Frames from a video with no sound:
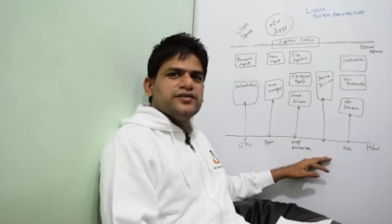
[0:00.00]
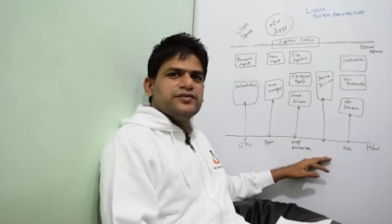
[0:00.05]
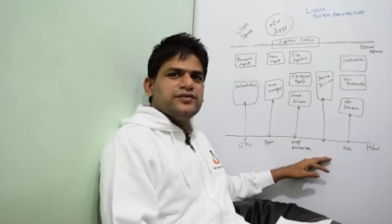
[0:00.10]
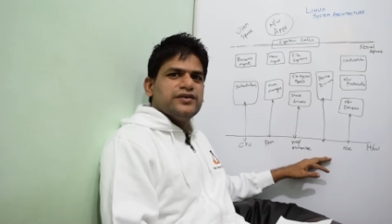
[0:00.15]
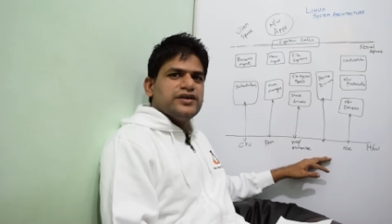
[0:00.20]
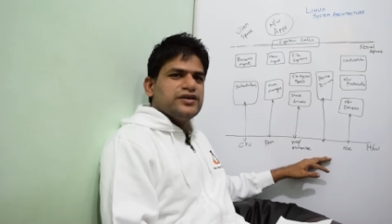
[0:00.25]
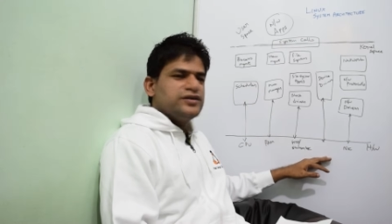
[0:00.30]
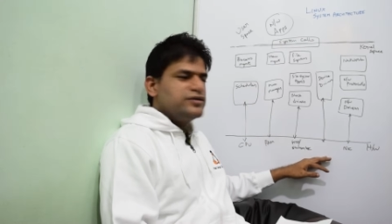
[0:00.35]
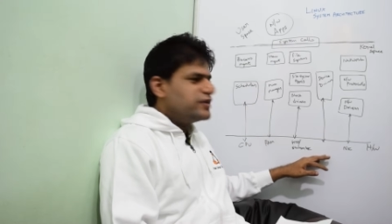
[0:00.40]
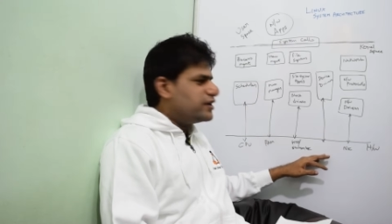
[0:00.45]

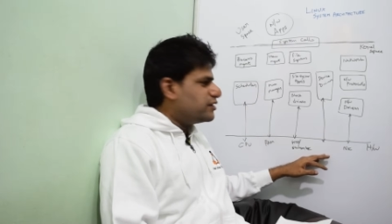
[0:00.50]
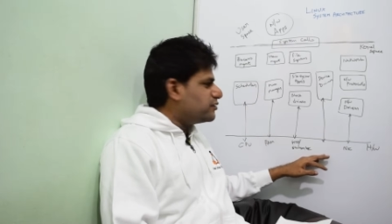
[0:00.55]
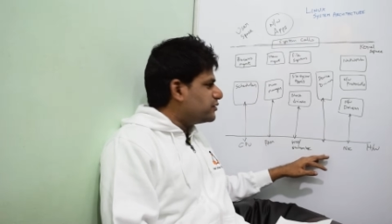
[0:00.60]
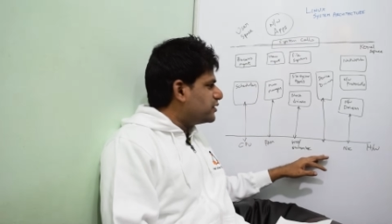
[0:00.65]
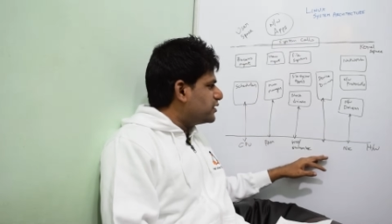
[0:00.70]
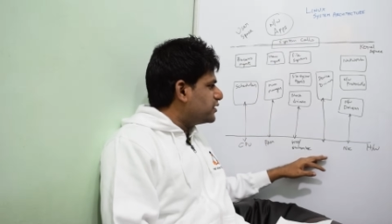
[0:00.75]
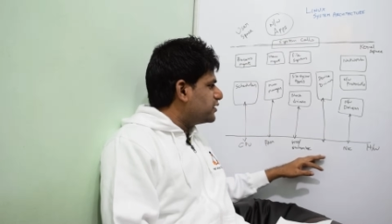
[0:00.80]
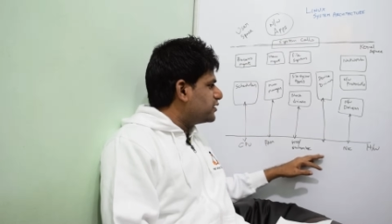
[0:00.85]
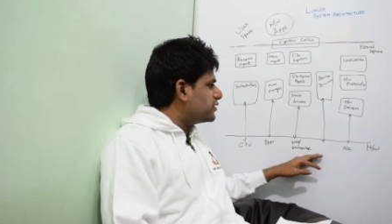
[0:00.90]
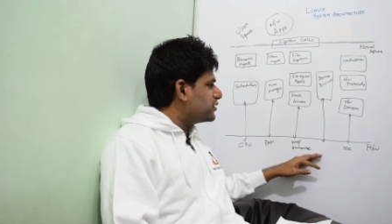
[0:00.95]
where you have
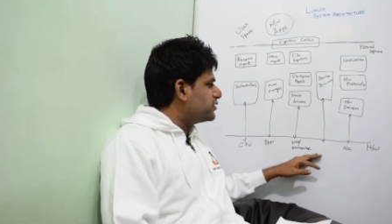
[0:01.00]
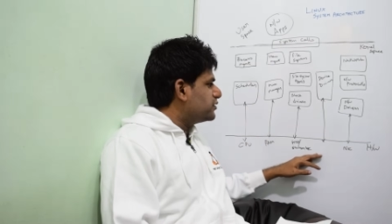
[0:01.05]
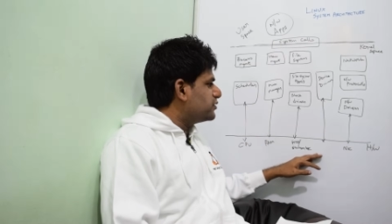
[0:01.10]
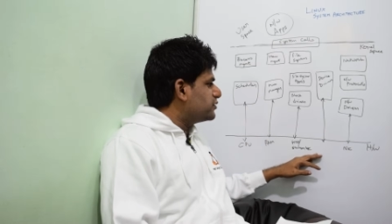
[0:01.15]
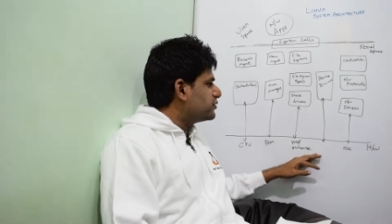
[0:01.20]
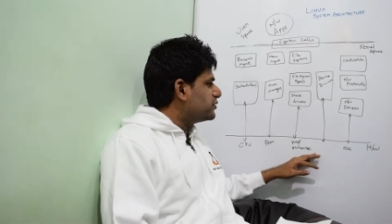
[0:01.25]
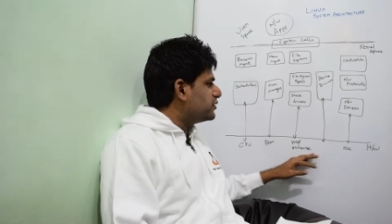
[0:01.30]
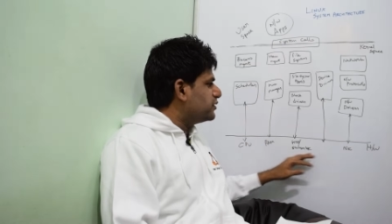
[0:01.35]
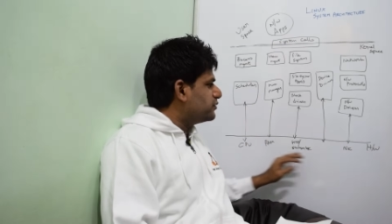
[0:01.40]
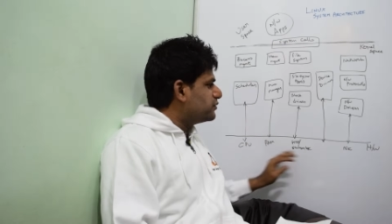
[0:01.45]

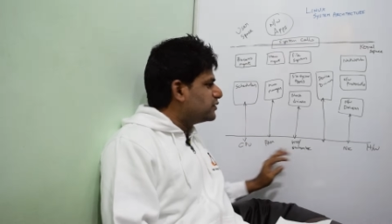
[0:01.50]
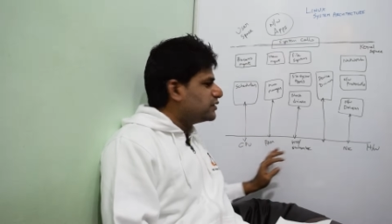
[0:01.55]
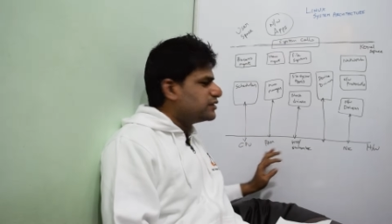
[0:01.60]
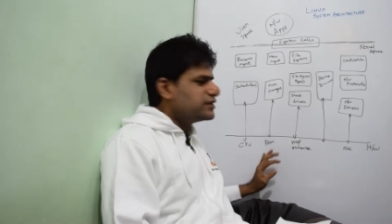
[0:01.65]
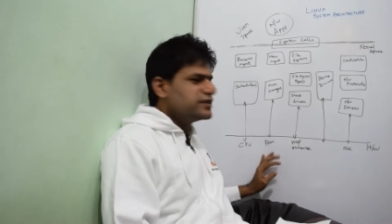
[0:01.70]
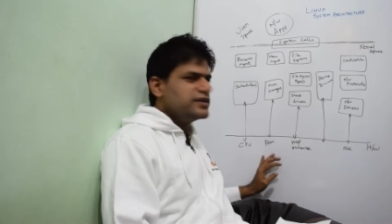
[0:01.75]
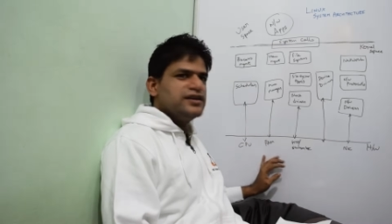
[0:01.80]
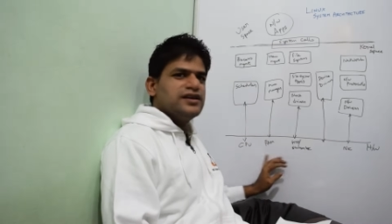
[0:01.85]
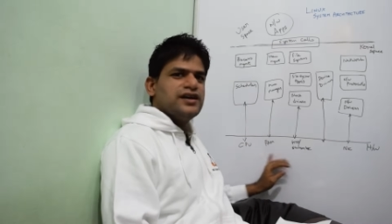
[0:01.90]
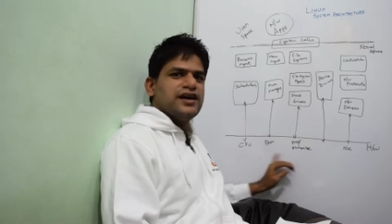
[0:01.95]
the
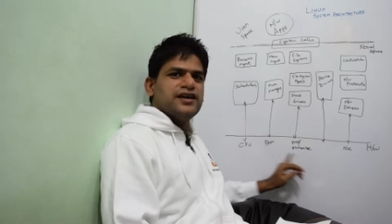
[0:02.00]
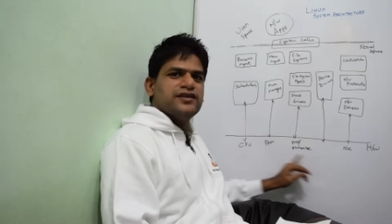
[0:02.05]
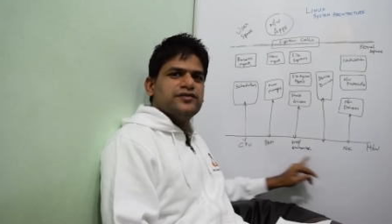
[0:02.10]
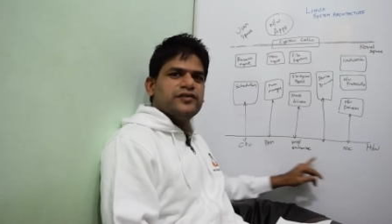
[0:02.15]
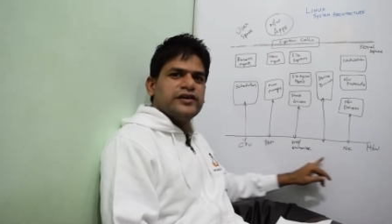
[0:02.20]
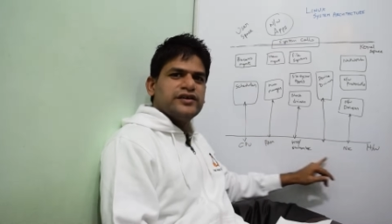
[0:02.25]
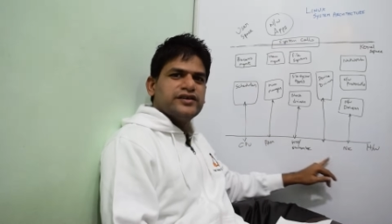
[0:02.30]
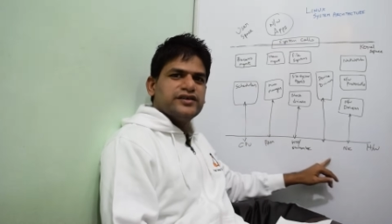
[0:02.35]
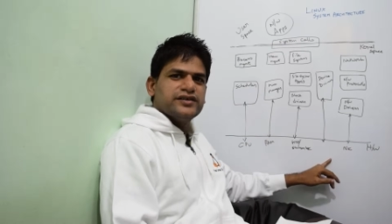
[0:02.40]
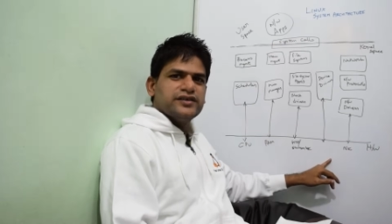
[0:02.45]
physical
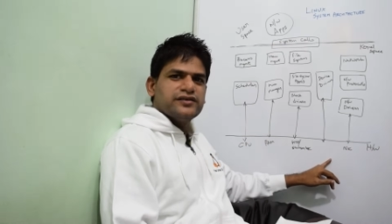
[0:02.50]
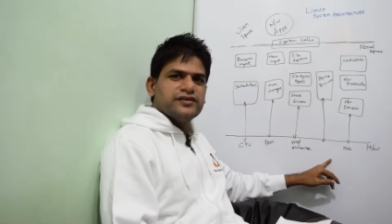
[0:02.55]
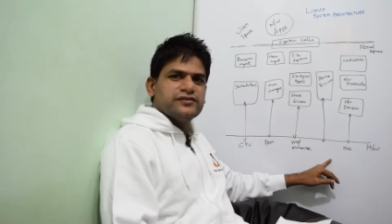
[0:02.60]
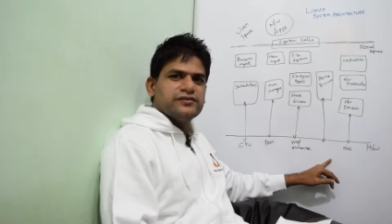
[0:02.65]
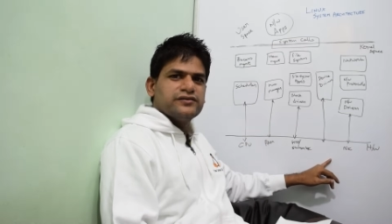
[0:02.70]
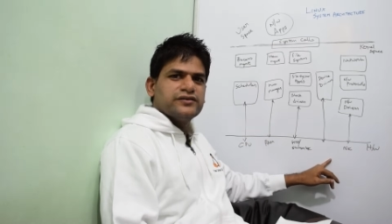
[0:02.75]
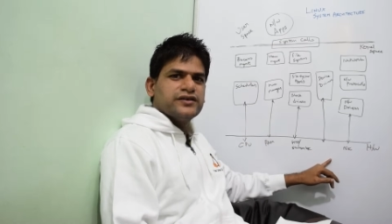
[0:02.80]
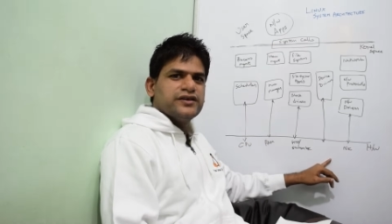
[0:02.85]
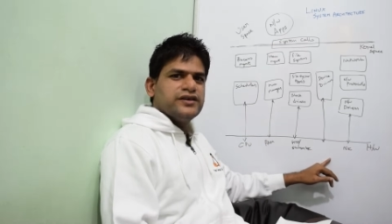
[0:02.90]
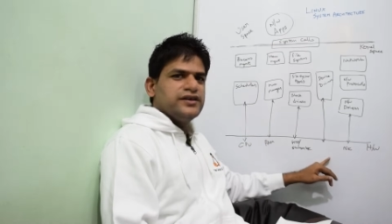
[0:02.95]
hardware
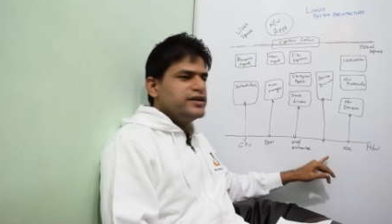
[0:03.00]
itself,